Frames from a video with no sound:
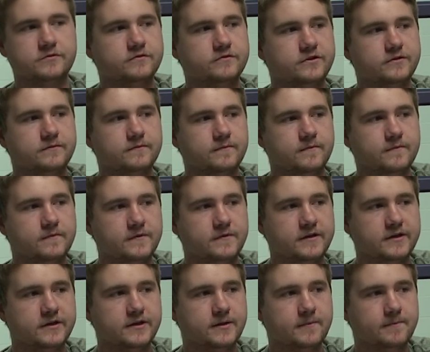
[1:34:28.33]
movie,
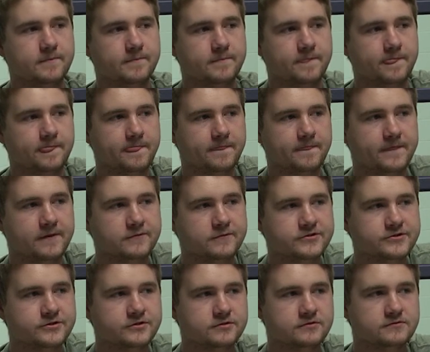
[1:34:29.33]
the
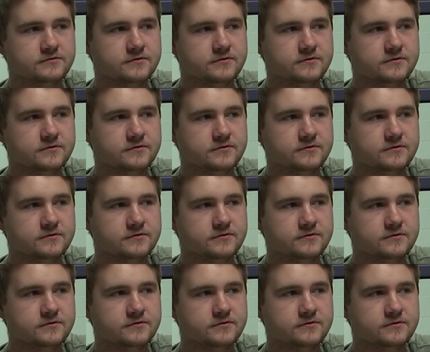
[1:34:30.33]
original.